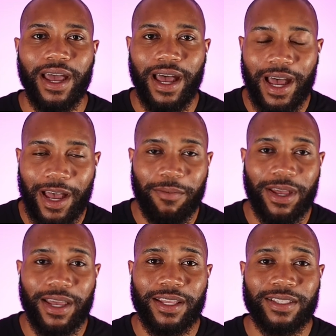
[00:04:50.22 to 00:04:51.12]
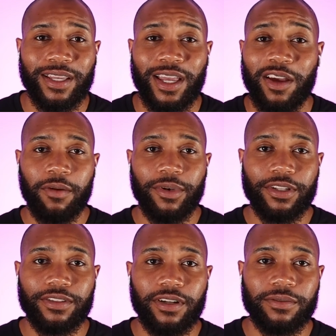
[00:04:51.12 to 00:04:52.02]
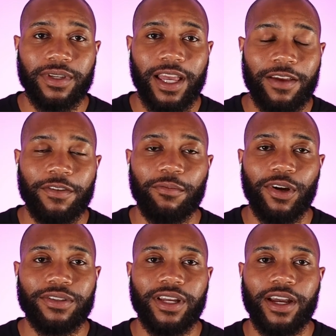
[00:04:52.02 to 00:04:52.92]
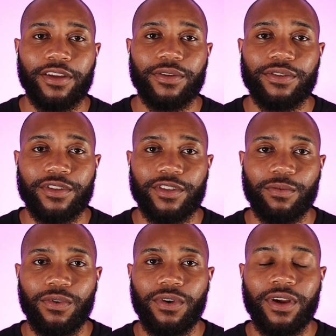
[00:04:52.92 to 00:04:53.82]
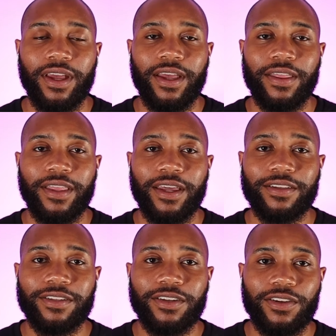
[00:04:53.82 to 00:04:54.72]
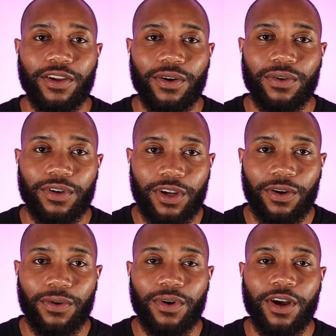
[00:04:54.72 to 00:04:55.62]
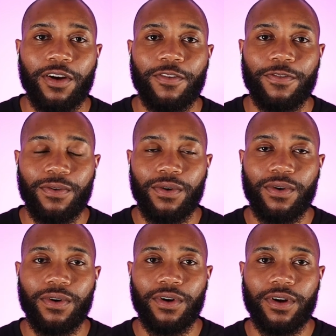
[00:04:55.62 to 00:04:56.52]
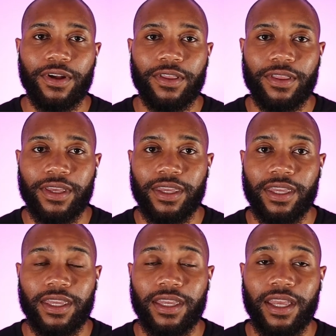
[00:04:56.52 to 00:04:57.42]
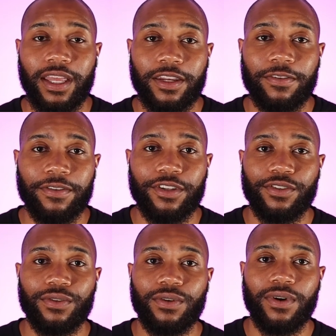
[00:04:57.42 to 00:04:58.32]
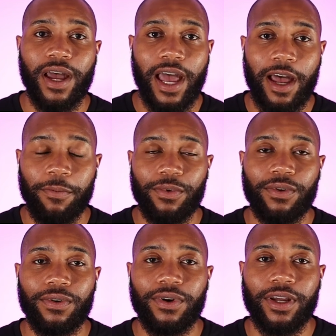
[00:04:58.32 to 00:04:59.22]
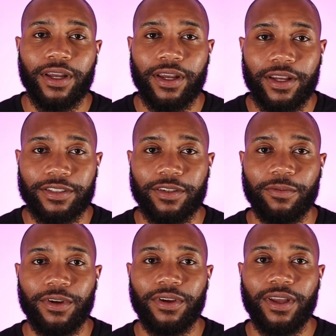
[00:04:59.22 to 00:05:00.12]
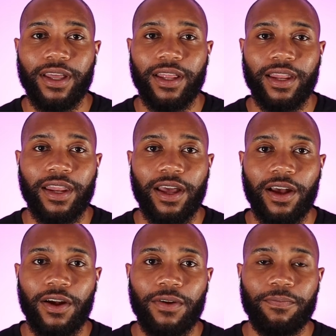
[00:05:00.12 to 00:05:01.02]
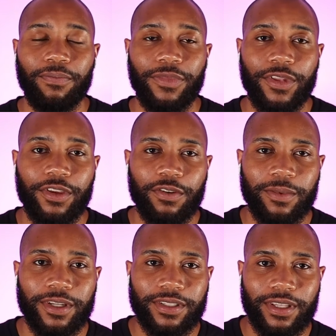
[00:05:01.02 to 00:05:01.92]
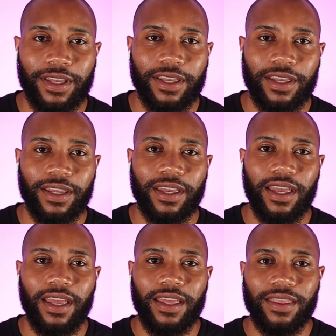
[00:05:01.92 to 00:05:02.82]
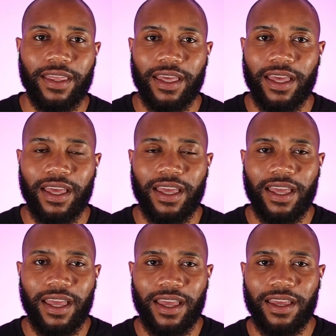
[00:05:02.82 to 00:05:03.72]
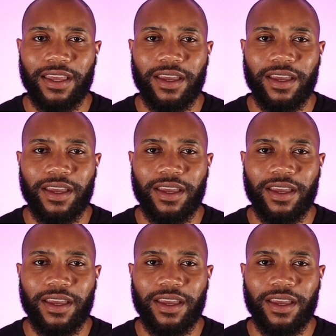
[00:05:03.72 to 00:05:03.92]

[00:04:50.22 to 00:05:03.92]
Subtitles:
iPads. But in terms of having multi-user support, that is a no-go for the individual Apple customer. Now, you may say that, hey,